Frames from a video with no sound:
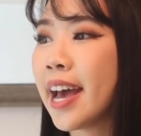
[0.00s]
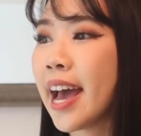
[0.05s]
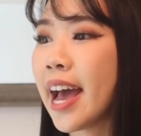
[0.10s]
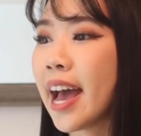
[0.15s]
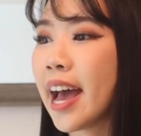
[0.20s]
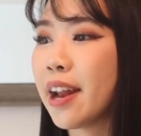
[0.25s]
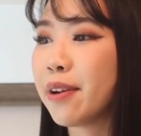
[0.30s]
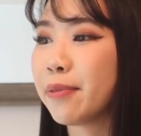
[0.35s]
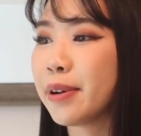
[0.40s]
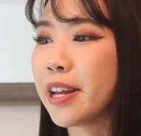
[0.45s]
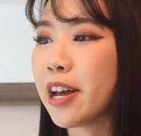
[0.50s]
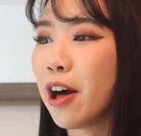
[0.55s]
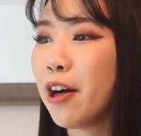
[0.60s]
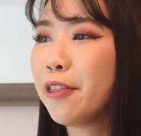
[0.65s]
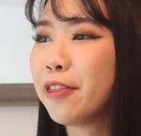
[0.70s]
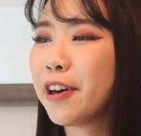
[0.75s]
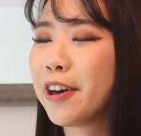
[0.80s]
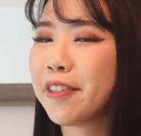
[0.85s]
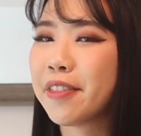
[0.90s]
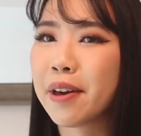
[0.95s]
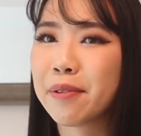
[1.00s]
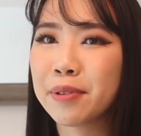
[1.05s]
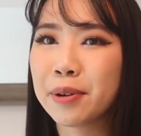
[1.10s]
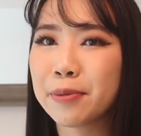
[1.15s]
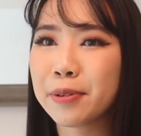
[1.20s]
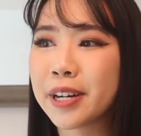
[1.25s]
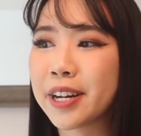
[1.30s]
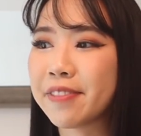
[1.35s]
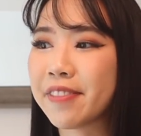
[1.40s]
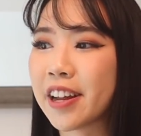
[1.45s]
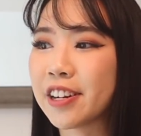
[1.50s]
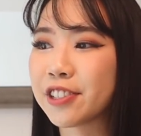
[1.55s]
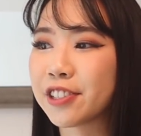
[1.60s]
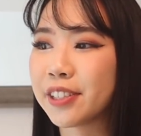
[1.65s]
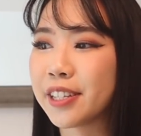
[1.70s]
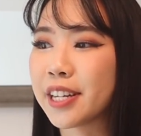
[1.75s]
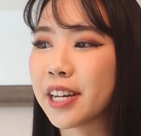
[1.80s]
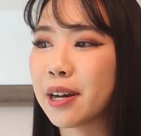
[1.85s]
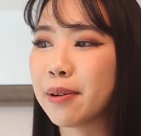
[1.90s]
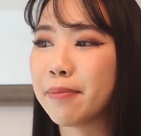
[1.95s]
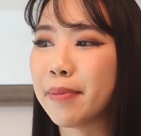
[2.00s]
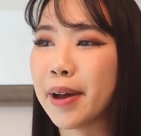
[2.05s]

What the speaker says: And we all thought that we would eventually come